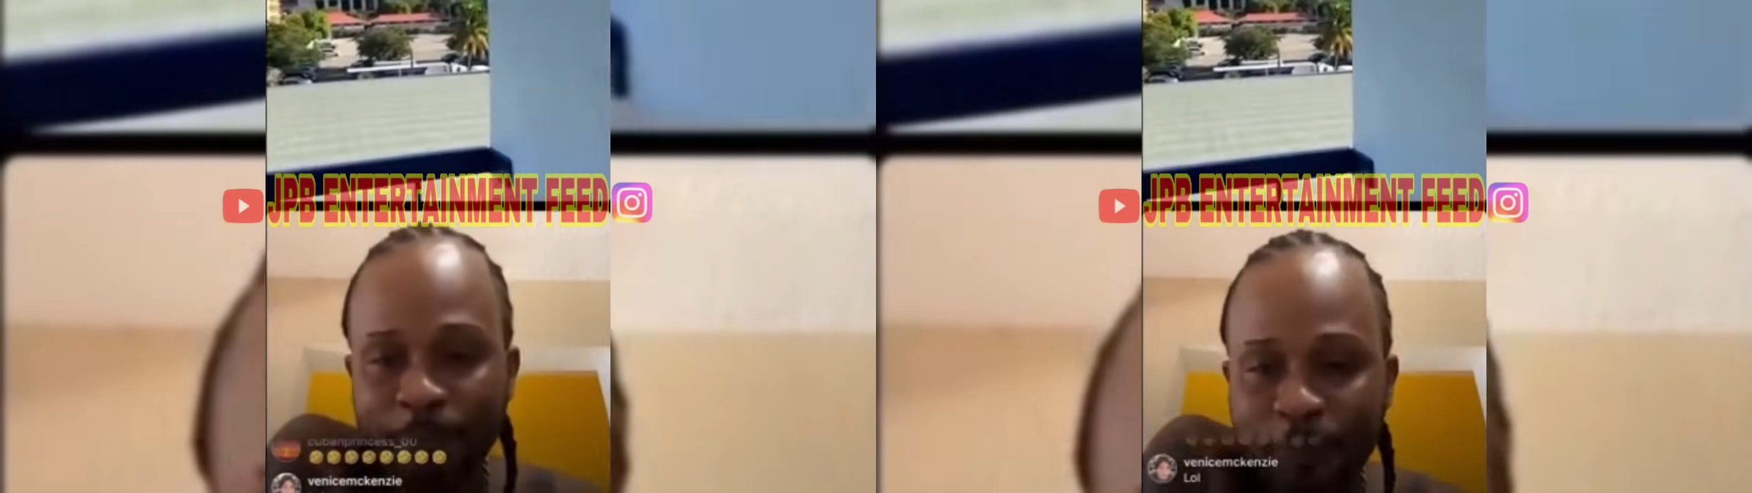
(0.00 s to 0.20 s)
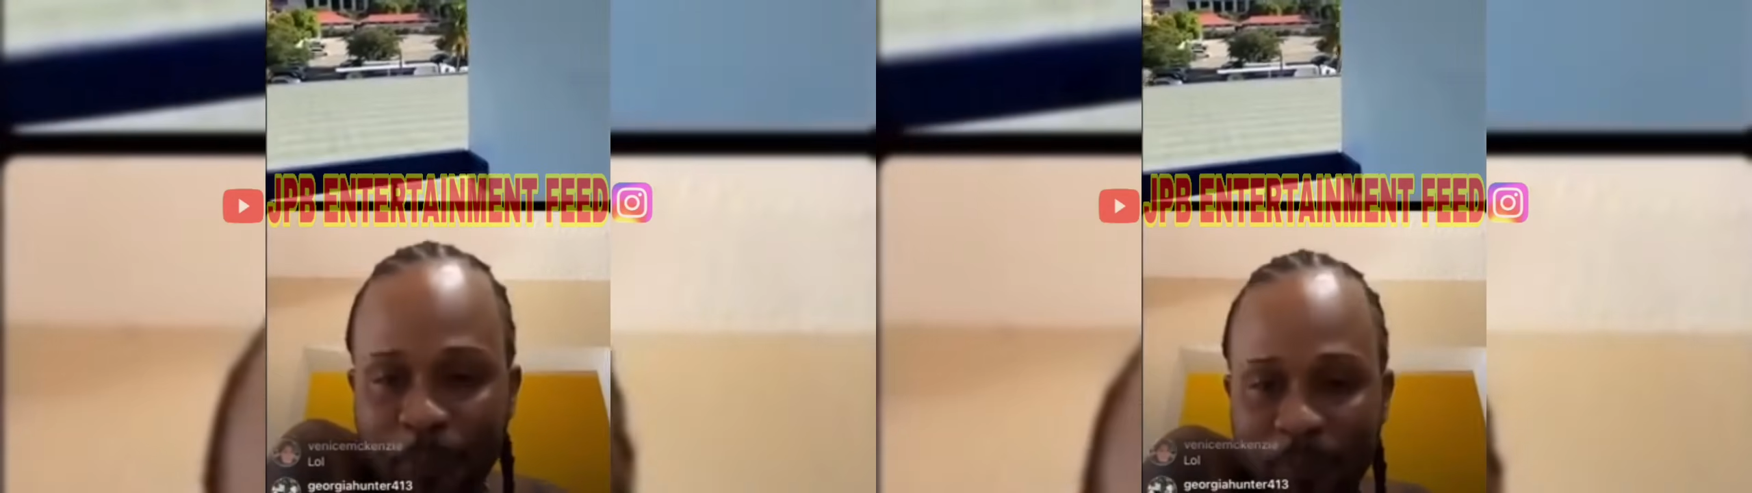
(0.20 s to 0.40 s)

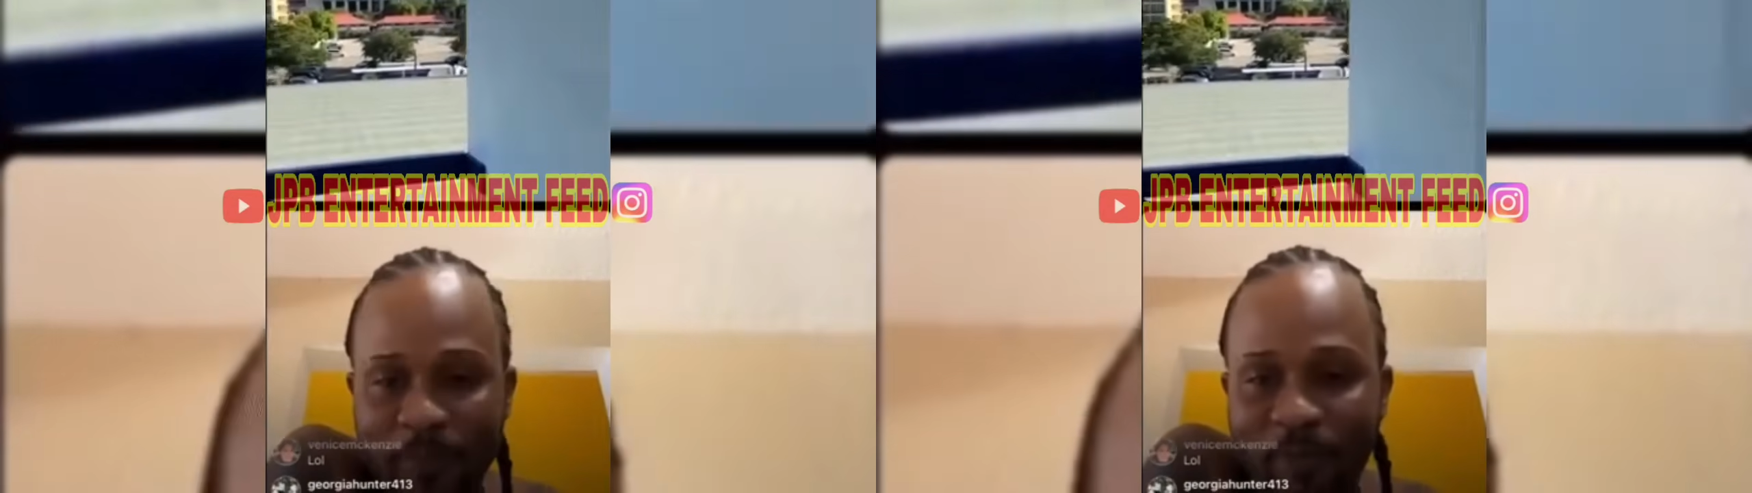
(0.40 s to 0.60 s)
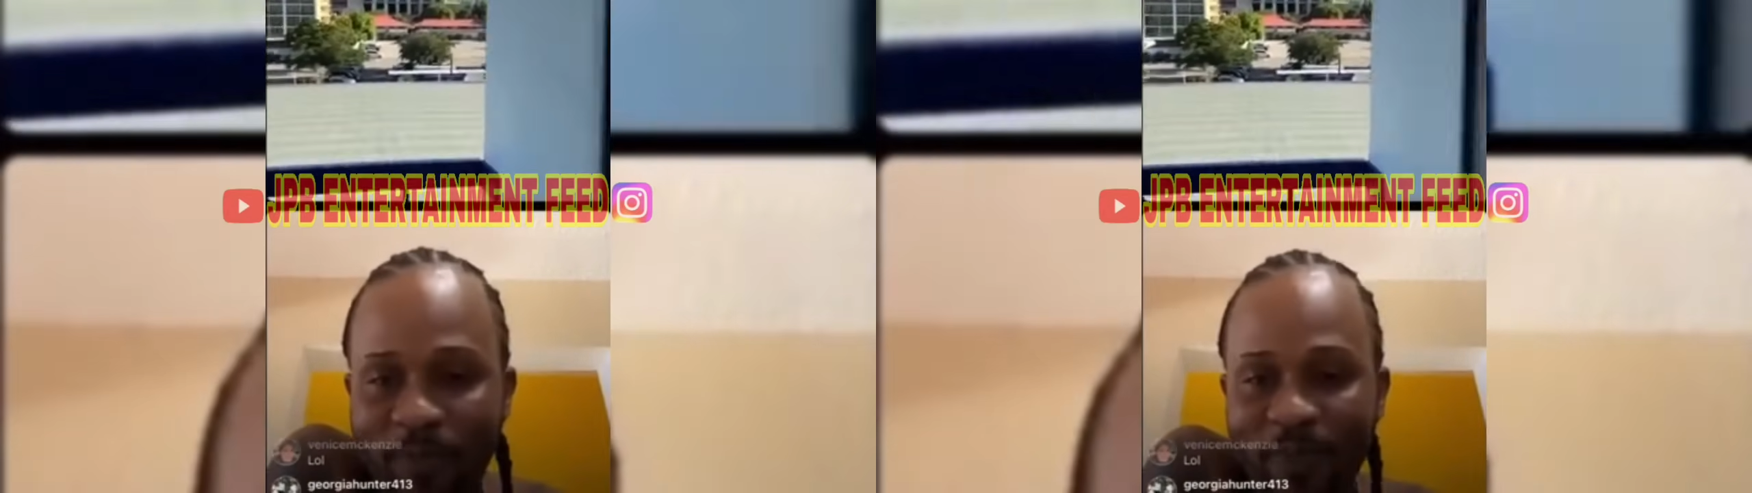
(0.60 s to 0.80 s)

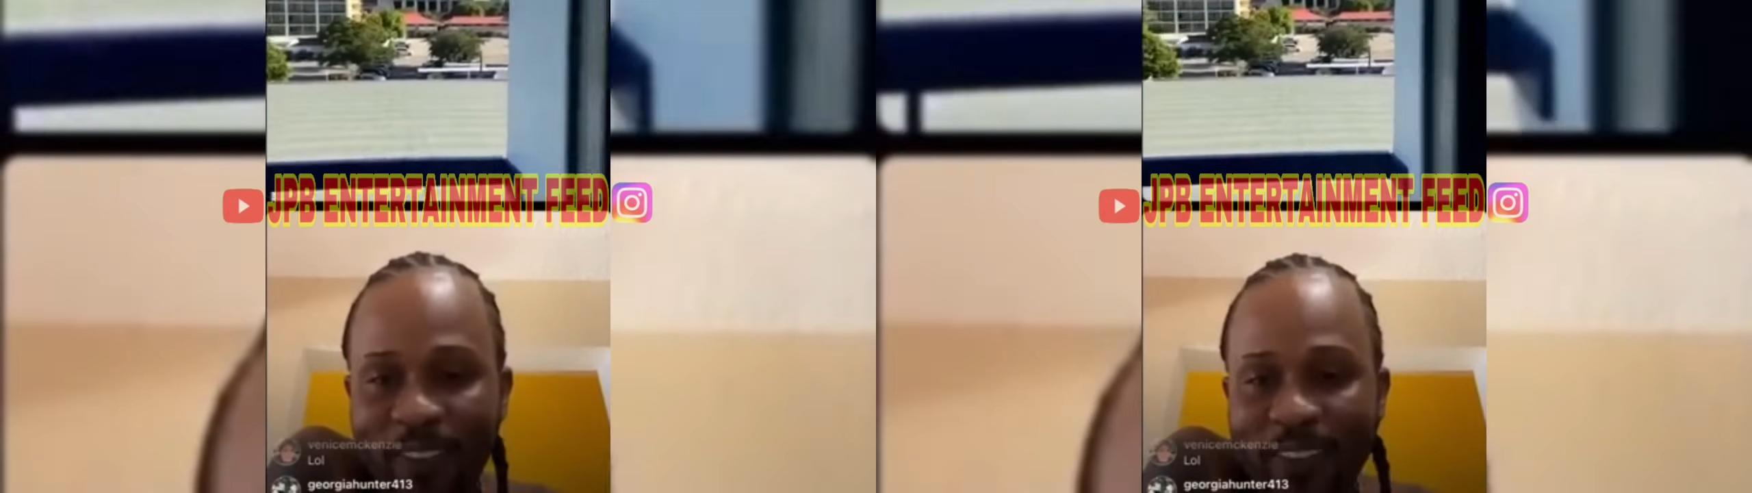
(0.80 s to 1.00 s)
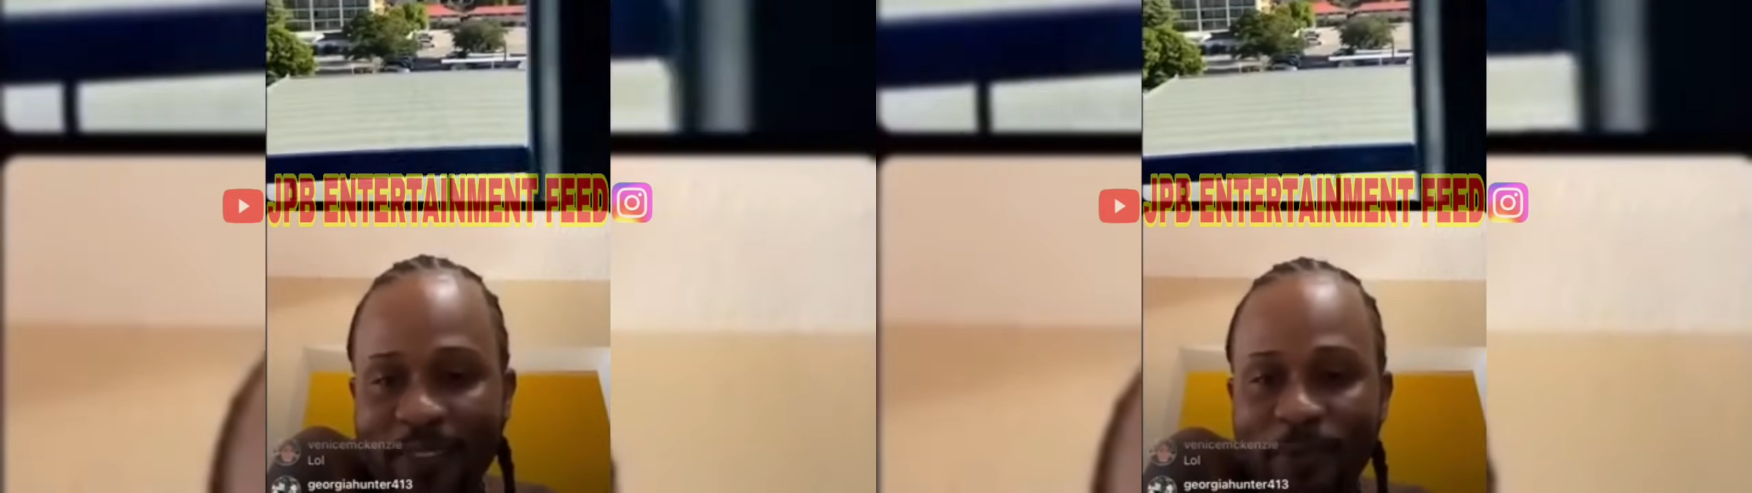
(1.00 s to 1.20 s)
Please, you can
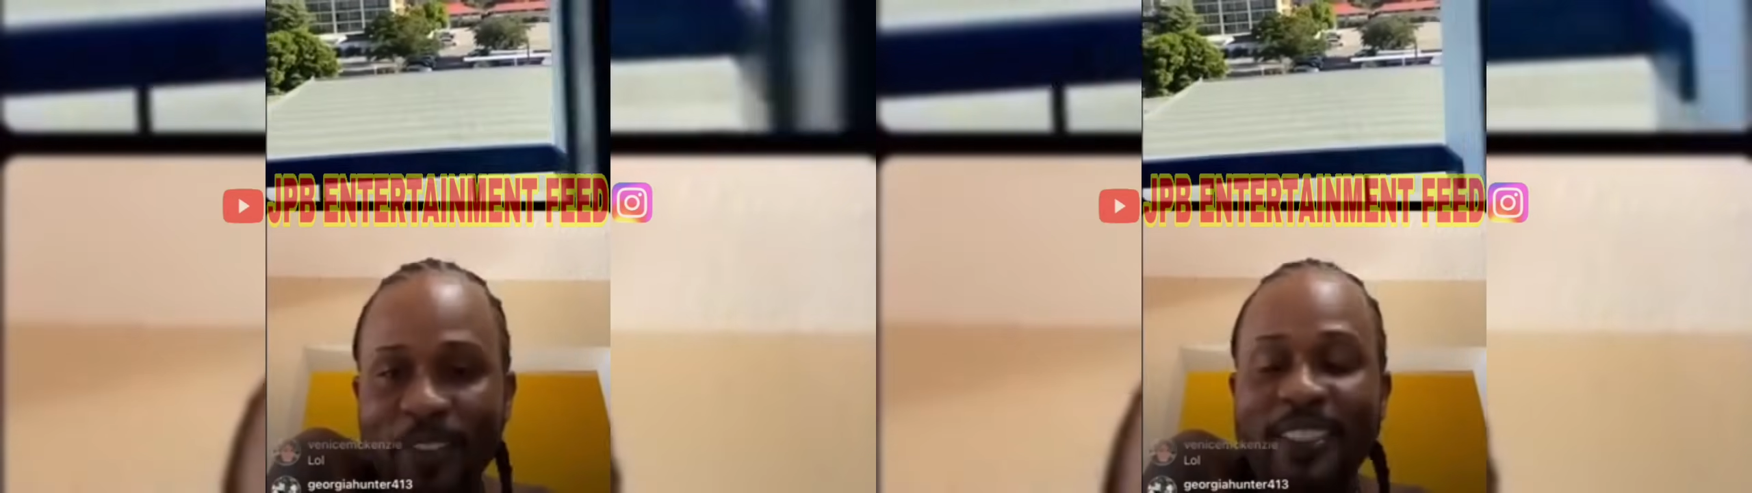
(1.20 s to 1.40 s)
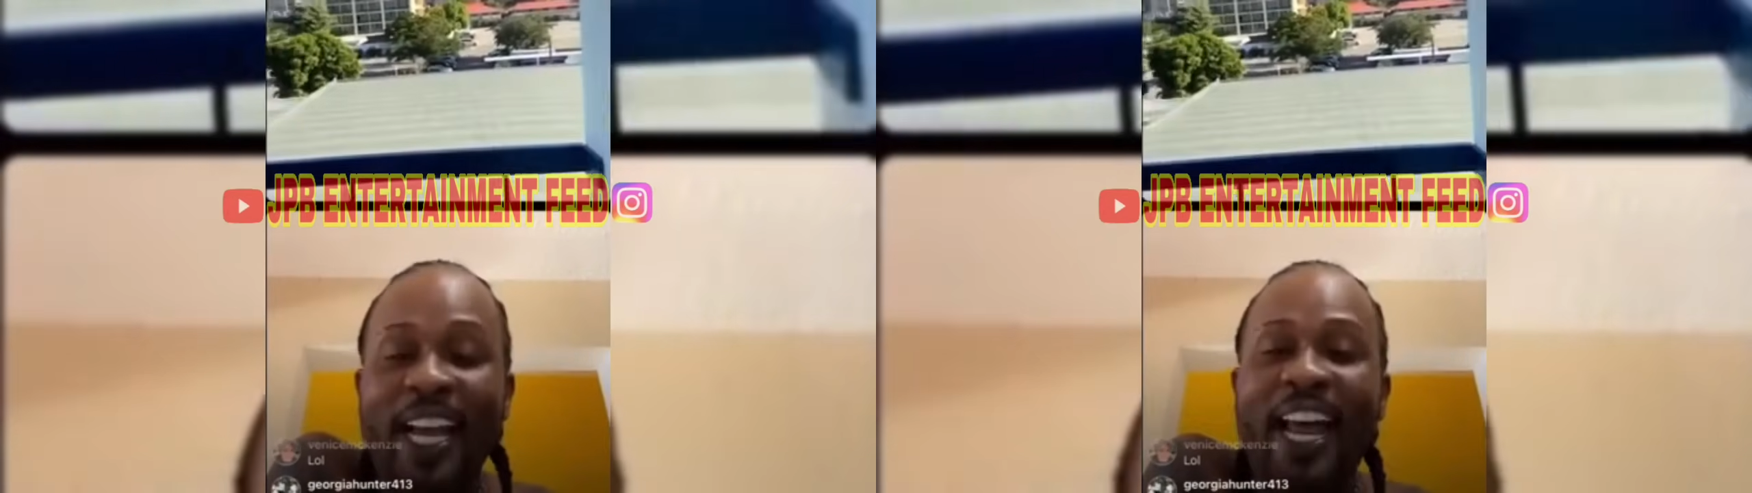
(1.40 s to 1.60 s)
have a
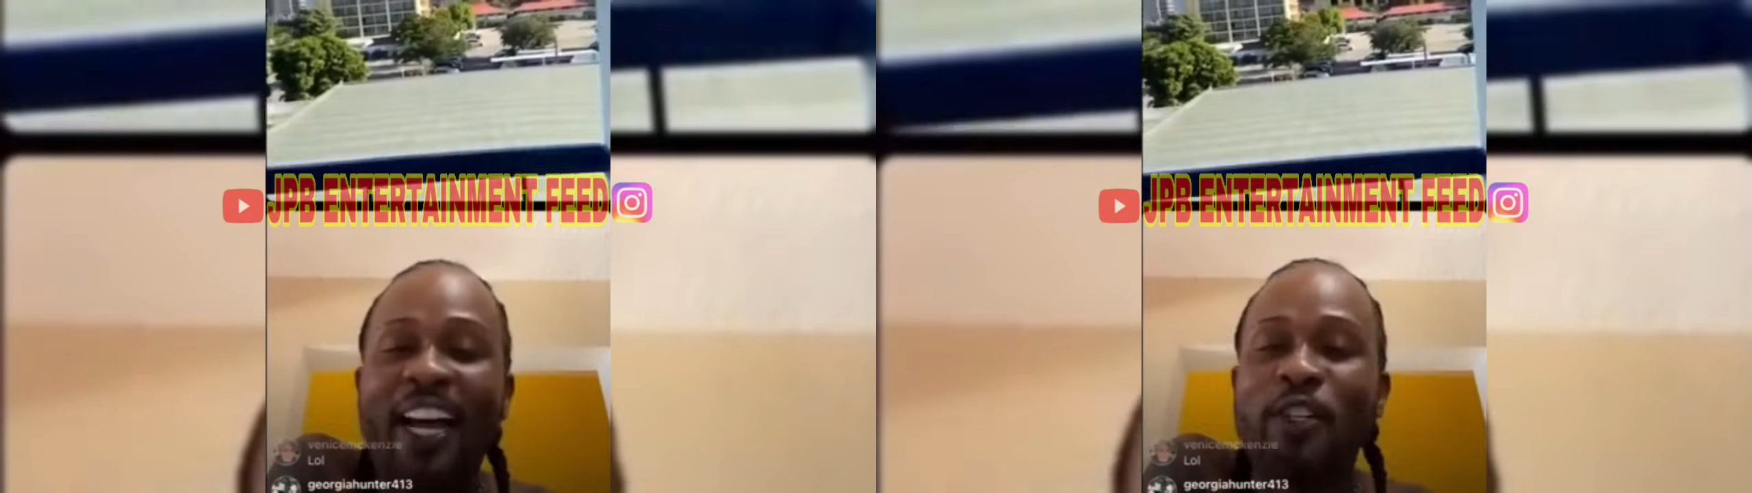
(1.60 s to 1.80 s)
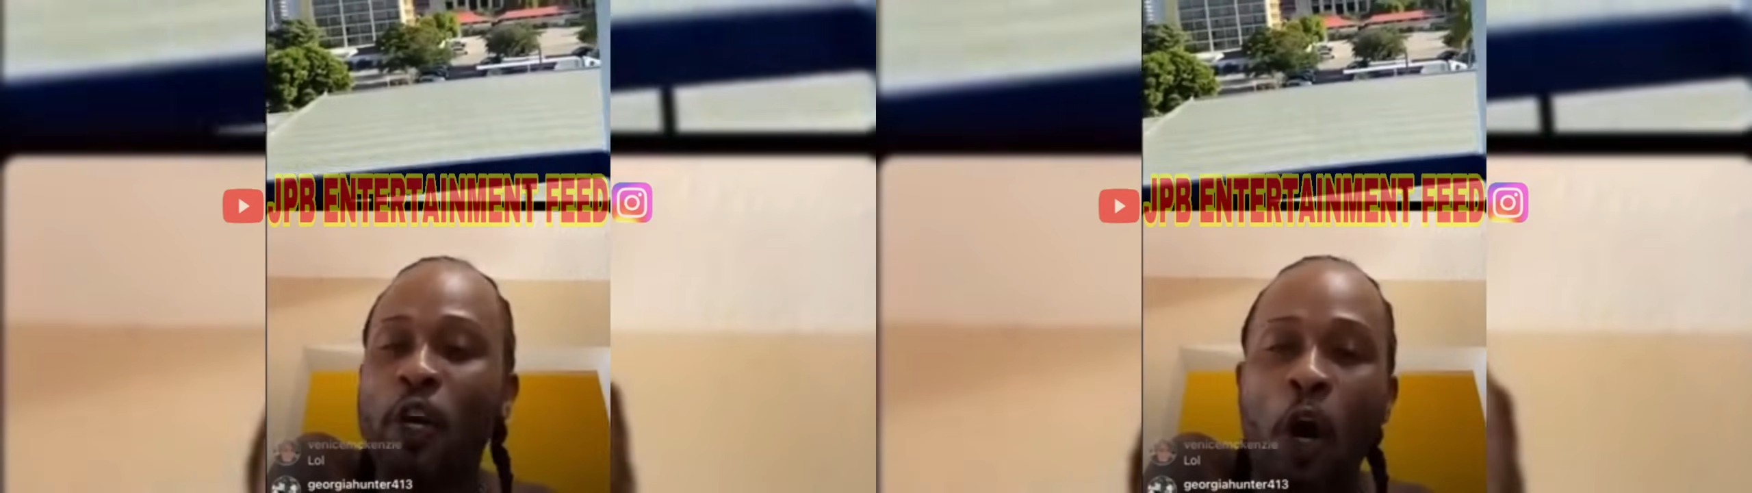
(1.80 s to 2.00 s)
prayer for
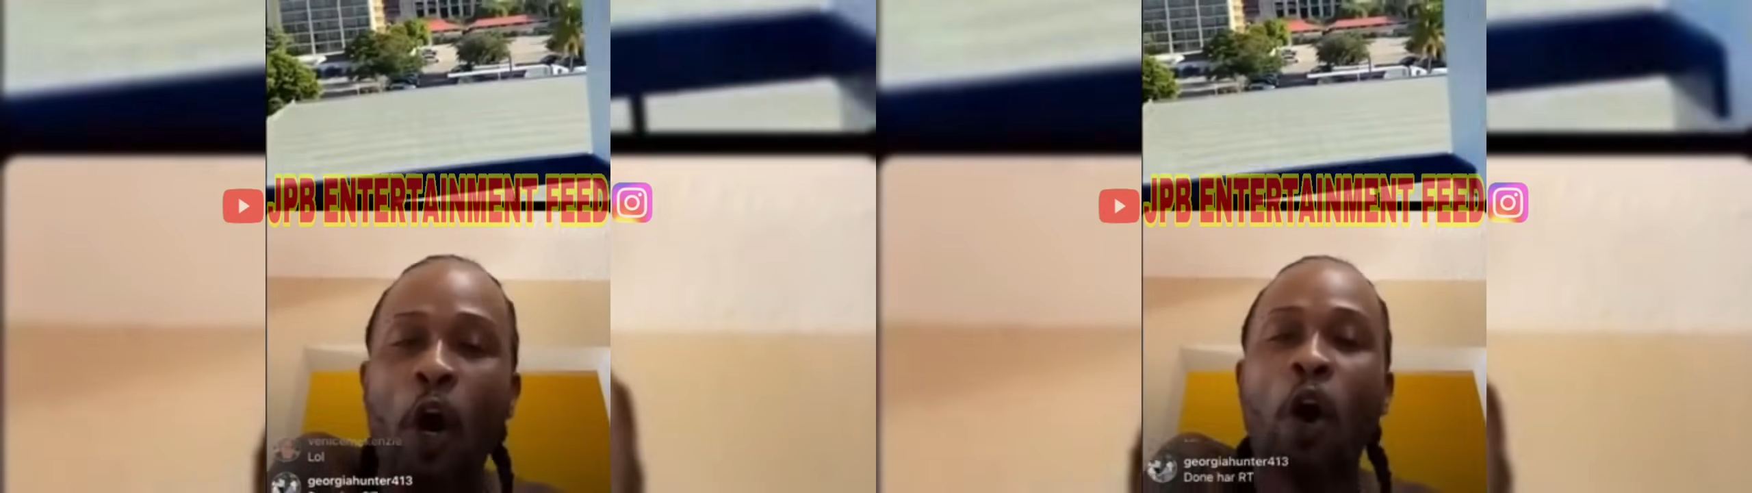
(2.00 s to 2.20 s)
your